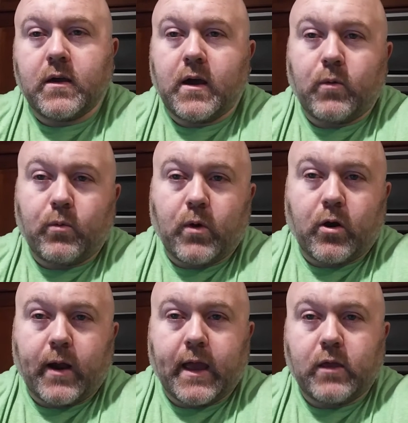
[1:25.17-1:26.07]
Uh, we run
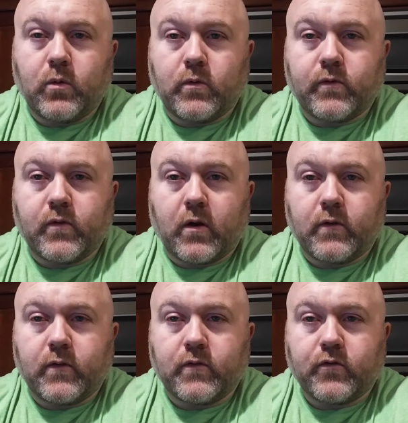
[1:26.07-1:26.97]
our annual
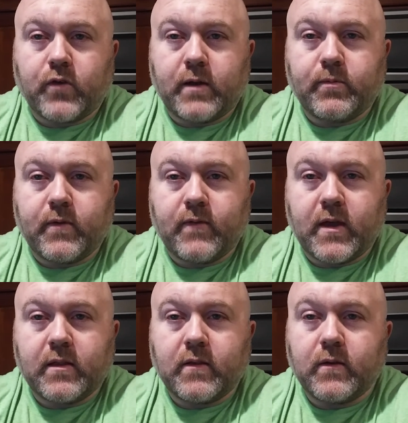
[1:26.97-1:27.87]
Stars and Stripes
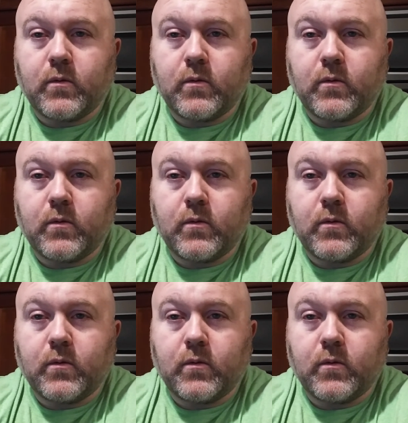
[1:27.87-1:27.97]
event